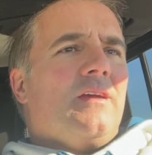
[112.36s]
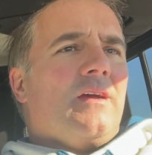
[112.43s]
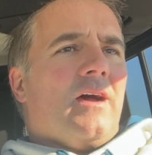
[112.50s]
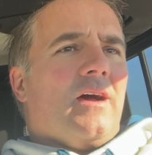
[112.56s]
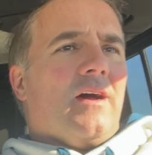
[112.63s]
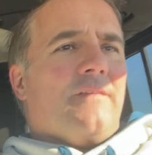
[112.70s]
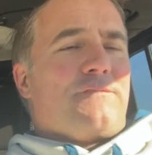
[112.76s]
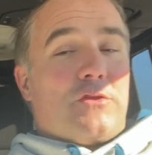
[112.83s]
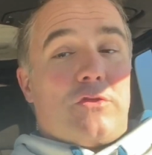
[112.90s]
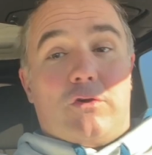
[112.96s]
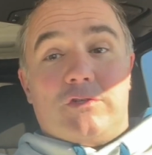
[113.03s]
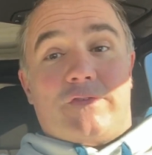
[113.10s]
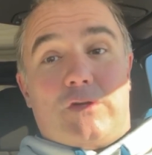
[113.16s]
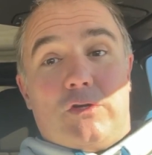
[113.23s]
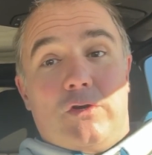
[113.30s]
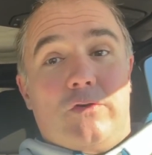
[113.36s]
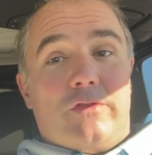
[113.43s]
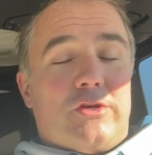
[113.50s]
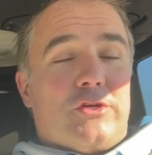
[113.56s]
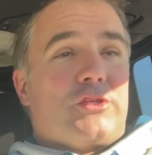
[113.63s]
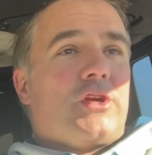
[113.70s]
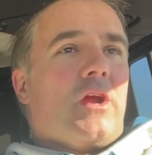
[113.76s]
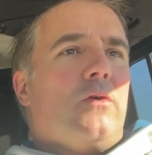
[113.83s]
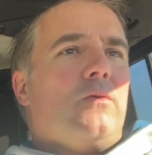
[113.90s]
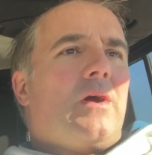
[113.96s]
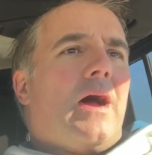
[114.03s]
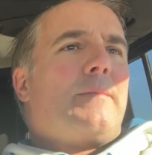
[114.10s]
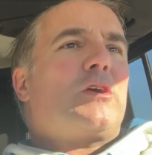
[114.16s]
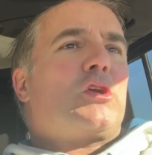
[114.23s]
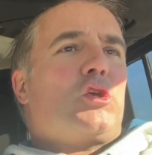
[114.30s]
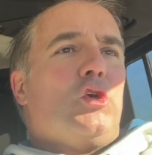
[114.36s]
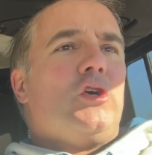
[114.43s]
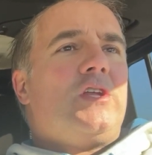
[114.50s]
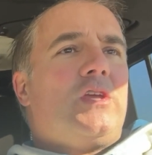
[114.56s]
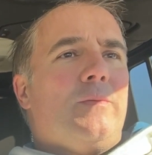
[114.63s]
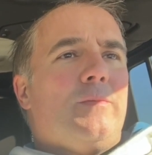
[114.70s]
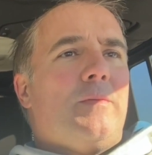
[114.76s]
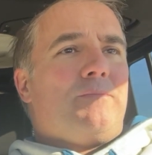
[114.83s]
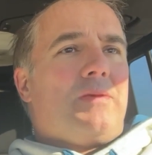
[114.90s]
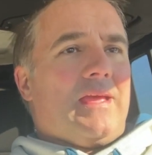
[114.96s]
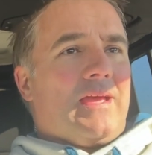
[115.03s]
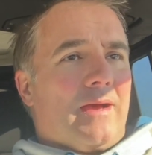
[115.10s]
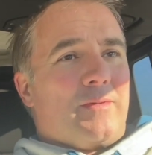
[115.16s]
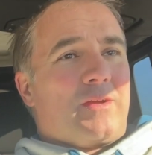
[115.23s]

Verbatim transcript: uh, for those of you new to the show, I'm a good human being.